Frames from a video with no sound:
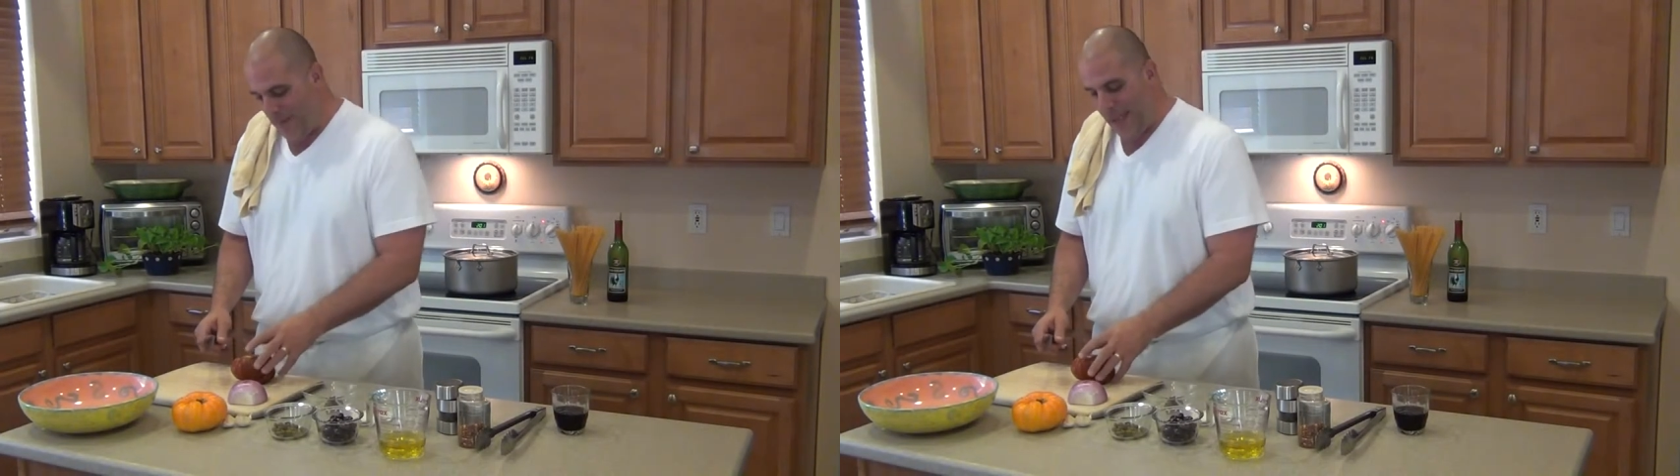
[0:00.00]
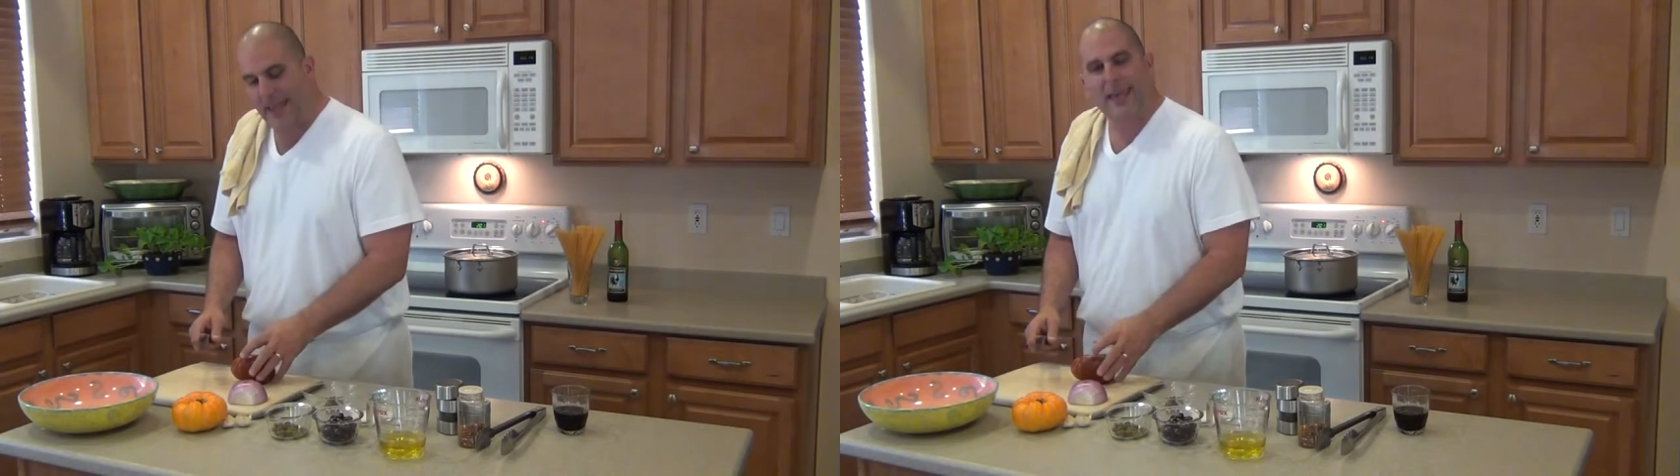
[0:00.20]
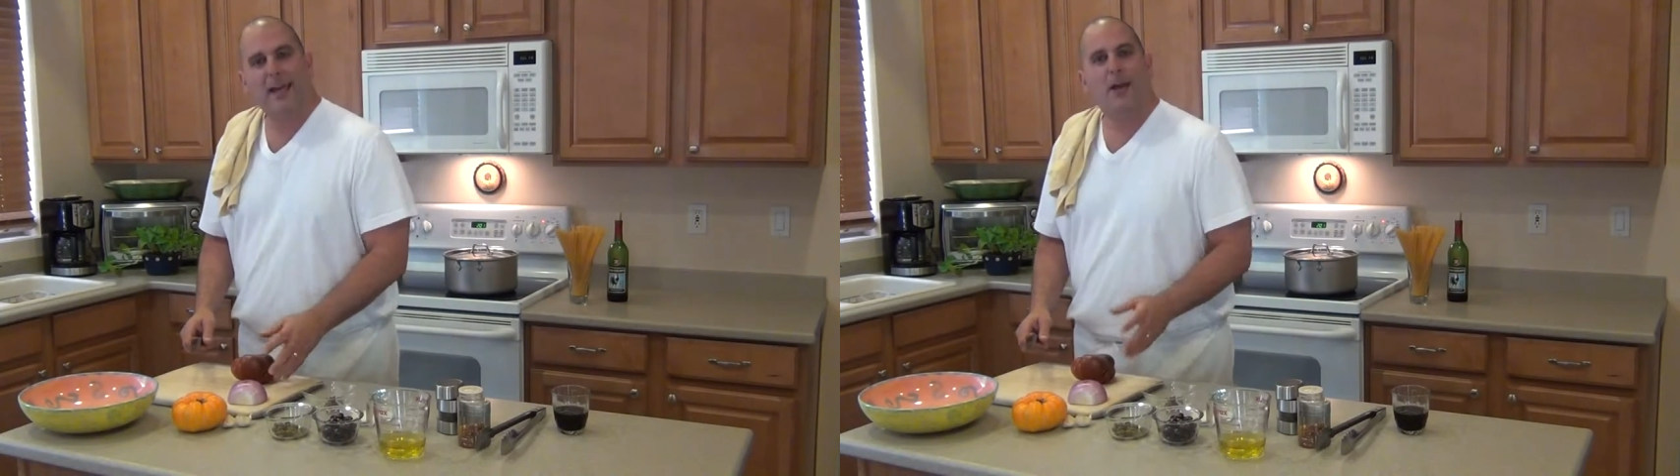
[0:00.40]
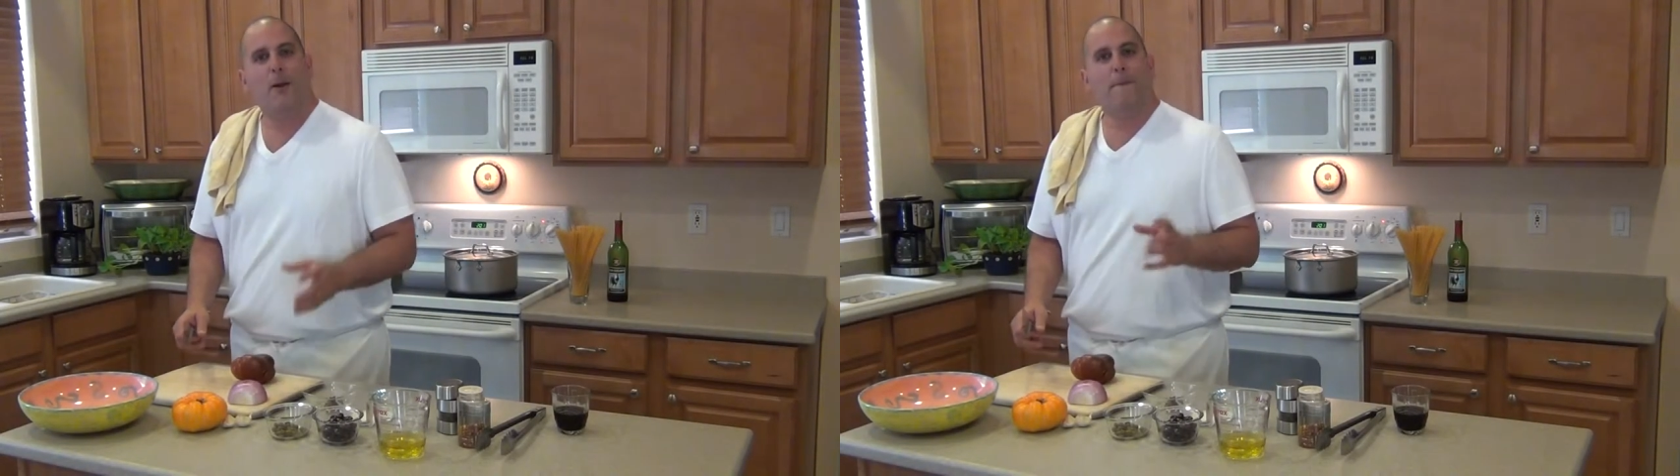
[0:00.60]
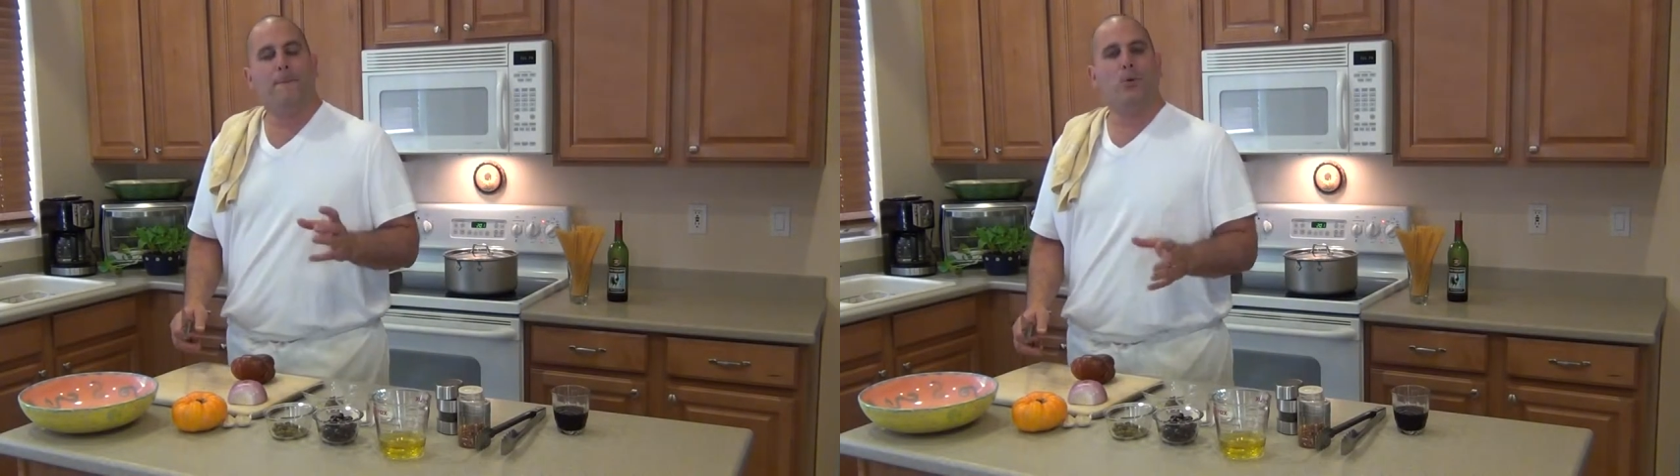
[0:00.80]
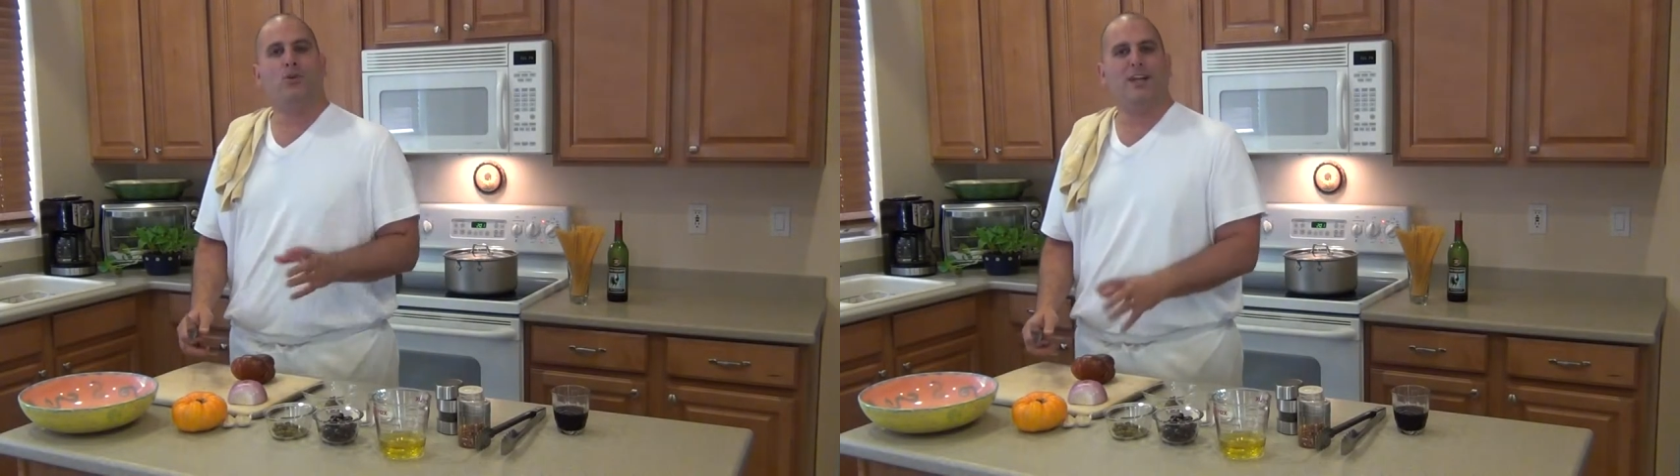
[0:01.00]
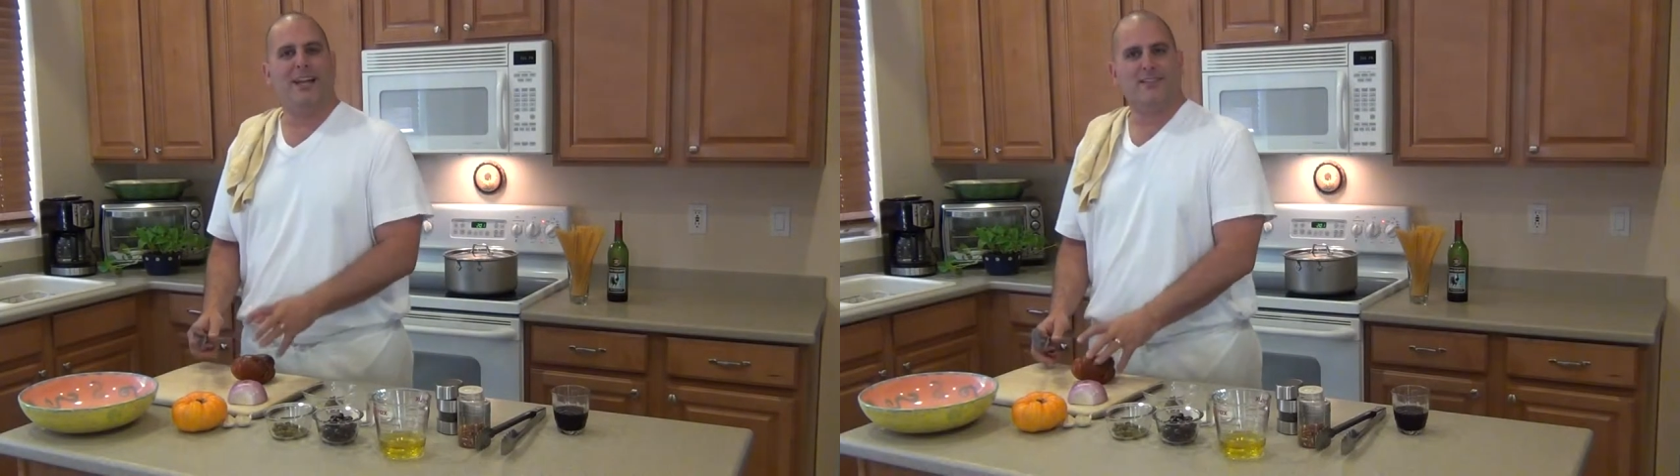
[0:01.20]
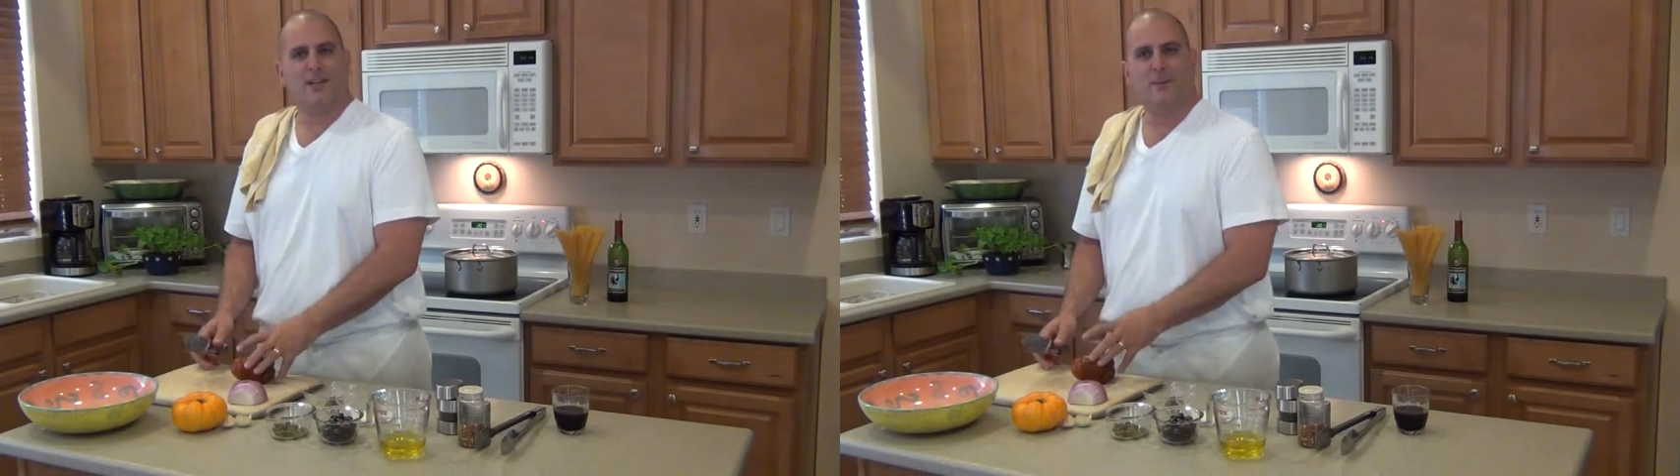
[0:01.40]
making
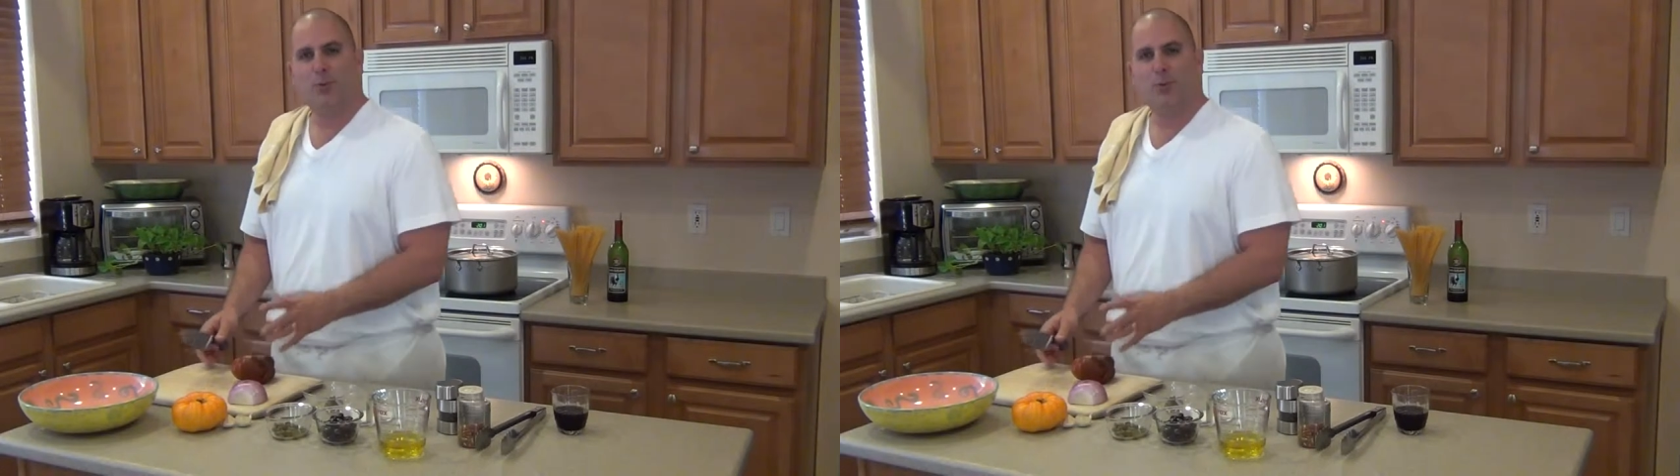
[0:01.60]
puttanesca.